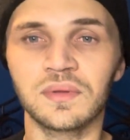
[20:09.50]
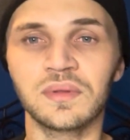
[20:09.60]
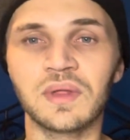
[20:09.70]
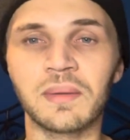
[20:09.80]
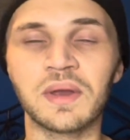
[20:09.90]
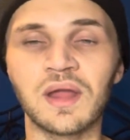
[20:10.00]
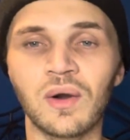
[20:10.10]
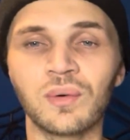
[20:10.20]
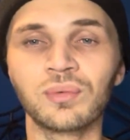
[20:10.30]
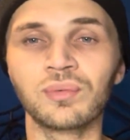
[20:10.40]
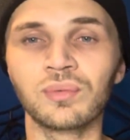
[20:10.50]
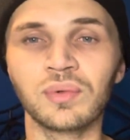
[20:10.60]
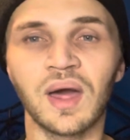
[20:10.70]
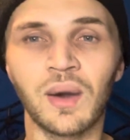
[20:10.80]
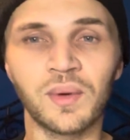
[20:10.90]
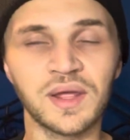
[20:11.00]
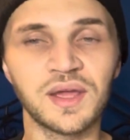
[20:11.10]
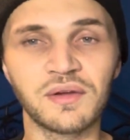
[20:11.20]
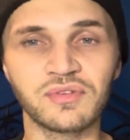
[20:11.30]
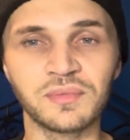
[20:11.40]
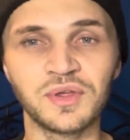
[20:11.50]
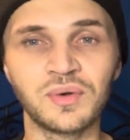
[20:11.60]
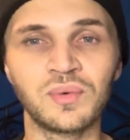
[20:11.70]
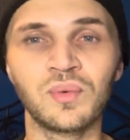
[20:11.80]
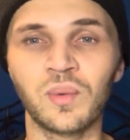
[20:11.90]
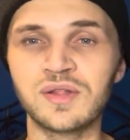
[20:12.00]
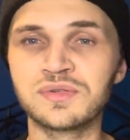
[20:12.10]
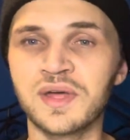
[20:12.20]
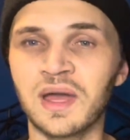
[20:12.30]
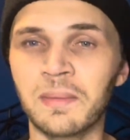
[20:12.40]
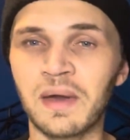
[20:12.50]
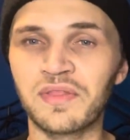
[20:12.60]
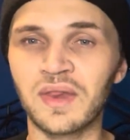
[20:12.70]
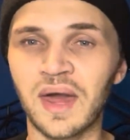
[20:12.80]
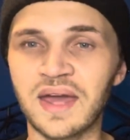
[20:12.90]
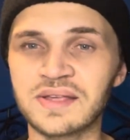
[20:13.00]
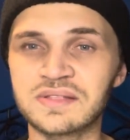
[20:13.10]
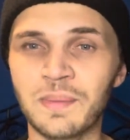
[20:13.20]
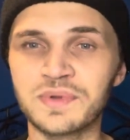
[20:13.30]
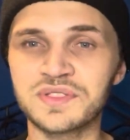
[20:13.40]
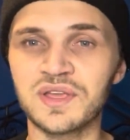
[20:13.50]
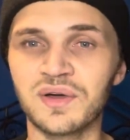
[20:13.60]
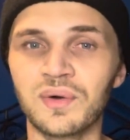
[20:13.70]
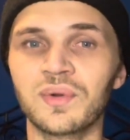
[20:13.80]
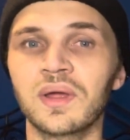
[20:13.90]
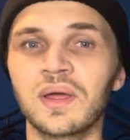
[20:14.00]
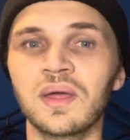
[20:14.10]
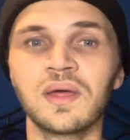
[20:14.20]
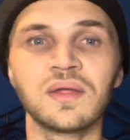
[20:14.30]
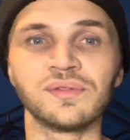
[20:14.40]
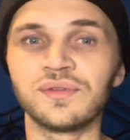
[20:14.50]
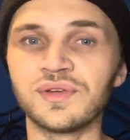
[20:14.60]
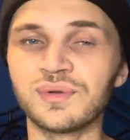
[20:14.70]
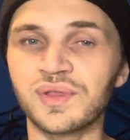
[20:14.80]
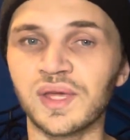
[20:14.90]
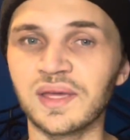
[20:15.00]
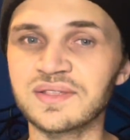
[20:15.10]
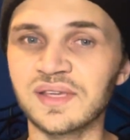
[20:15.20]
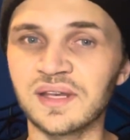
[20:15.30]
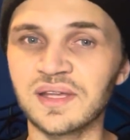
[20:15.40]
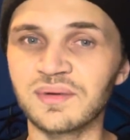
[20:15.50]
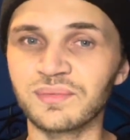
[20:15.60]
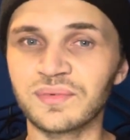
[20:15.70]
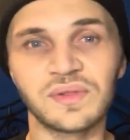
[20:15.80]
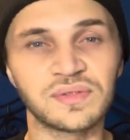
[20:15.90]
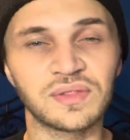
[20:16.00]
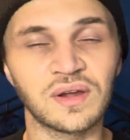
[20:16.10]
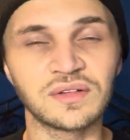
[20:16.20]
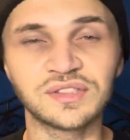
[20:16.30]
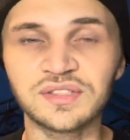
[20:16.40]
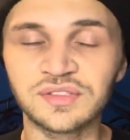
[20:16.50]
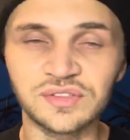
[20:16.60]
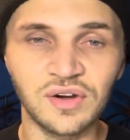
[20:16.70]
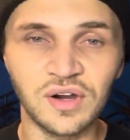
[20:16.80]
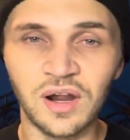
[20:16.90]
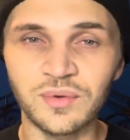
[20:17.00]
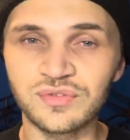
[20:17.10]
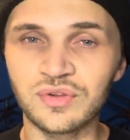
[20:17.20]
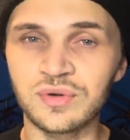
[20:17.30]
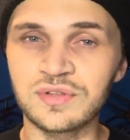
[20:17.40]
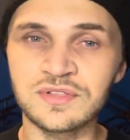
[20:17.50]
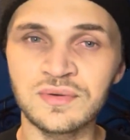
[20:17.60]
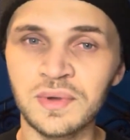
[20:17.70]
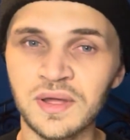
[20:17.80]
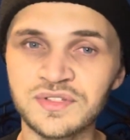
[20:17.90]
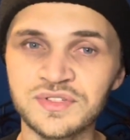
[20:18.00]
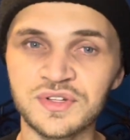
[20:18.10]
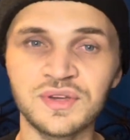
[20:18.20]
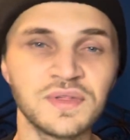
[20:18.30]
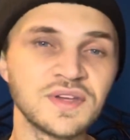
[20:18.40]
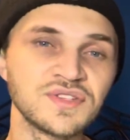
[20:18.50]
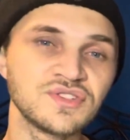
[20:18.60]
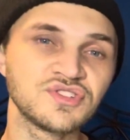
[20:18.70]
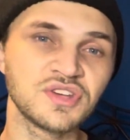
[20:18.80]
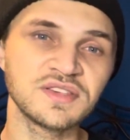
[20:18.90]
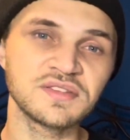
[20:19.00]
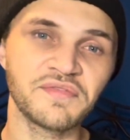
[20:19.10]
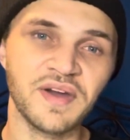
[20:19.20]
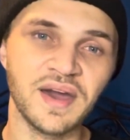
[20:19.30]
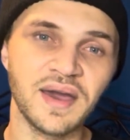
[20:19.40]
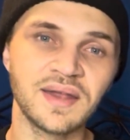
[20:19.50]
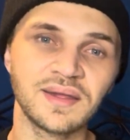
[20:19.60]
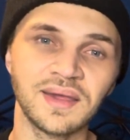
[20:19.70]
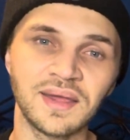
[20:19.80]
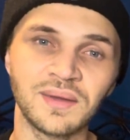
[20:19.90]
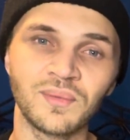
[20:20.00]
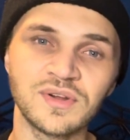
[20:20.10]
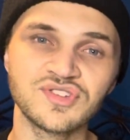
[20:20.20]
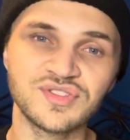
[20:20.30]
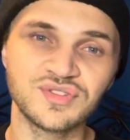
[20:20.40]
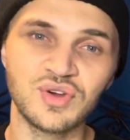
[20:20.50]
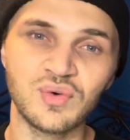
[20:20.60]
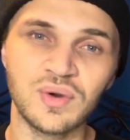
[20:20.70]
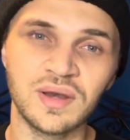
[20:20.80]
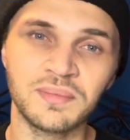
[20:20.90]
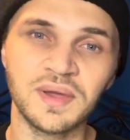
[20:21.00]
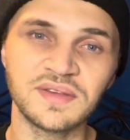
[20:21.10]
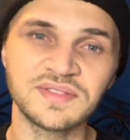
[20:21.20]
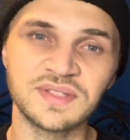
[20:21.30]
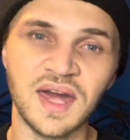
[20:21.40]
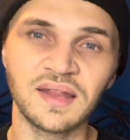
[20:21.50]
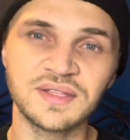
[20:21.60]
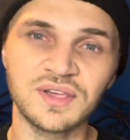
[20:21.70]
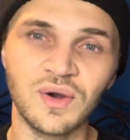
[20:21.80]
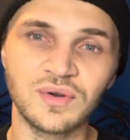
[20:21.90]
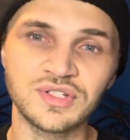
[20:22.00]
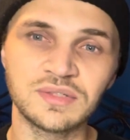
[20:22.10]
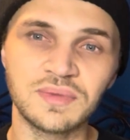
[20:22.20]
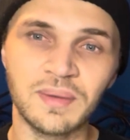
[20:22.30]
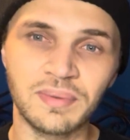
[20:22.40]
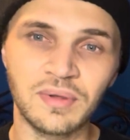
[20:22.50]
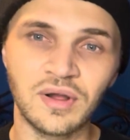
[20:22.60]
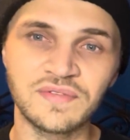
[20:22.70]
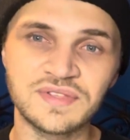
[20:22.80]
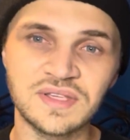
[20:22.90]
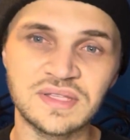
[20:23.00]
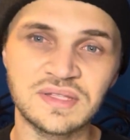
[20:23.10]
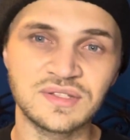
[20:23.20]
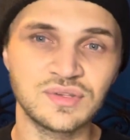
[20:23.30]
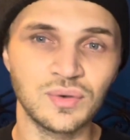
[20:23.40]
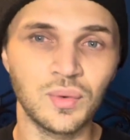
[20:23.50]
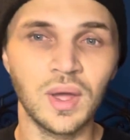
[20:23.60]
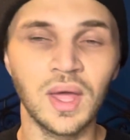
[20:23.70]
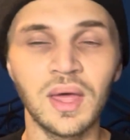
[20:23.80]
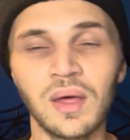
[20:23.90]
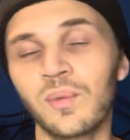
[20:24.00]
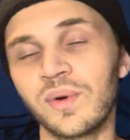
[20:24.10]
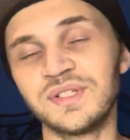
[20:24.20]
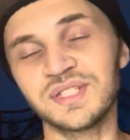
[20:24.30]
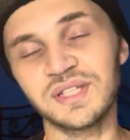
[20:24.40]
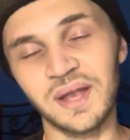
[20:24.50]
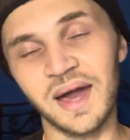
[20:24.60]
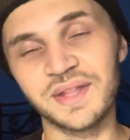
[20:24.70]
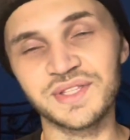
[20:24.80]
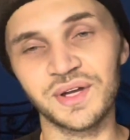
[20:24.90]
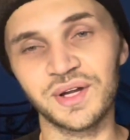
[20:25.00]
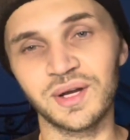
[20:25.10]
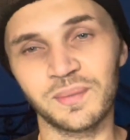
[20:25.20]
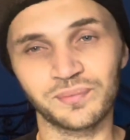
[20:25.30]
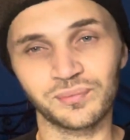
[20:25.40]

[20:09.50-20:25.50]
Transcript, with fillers: let me know. I want to hear from you. What did you think about the last episode? Do you think Sidney Thirsty Star was doing too much or do you think she's justified in what she's doing because Natalie told her she'd be a part of season two when she lied to her?